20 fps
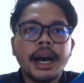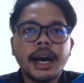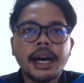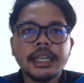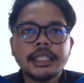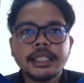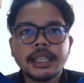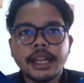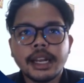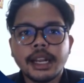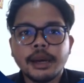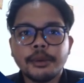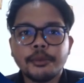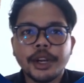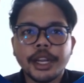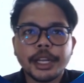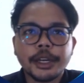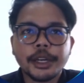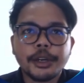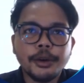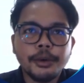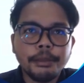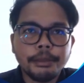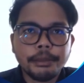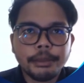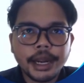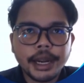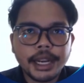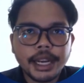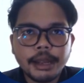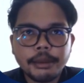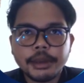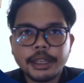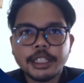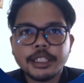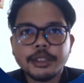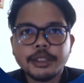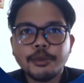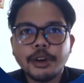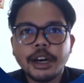Assalamualaikum, my name
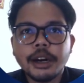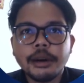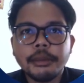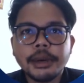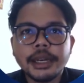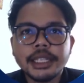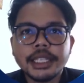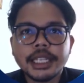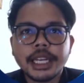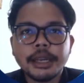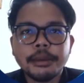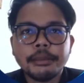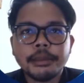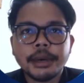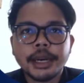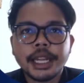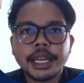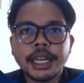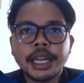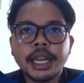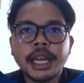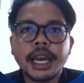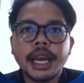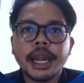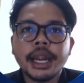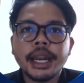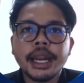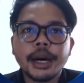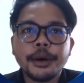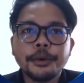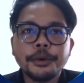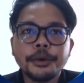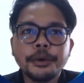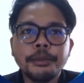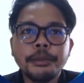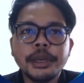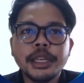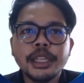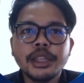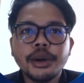is Muhammad Shaiman and I will
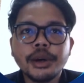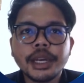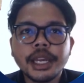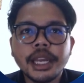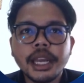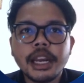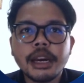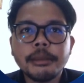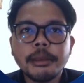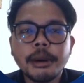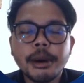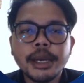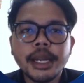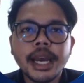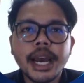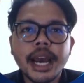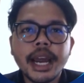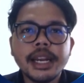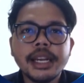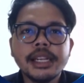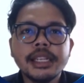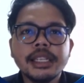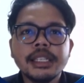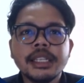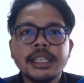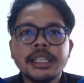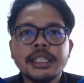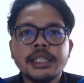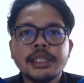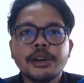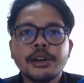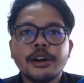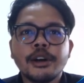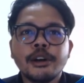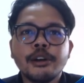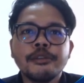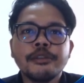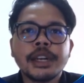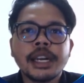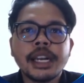be talking about the analysis
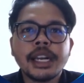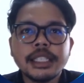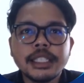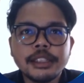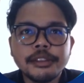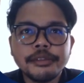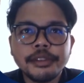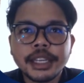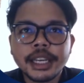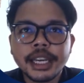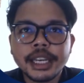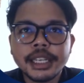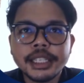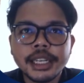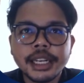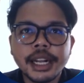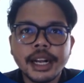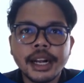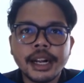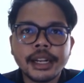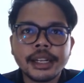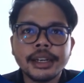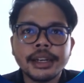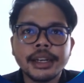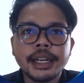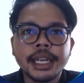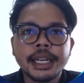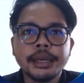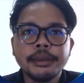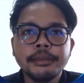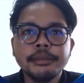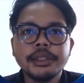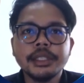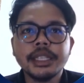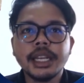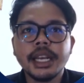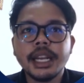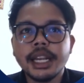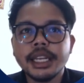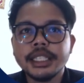of classification algorithm
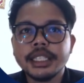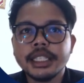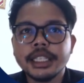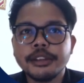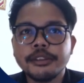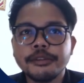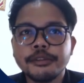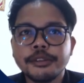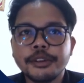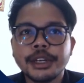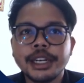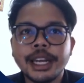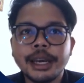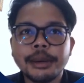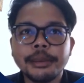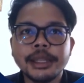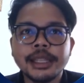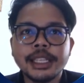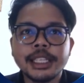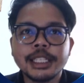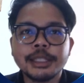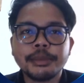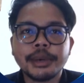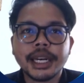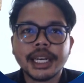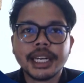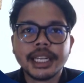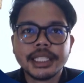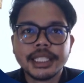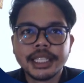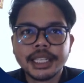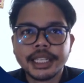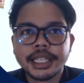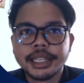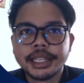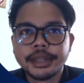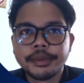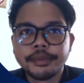selection for diabetes prediction.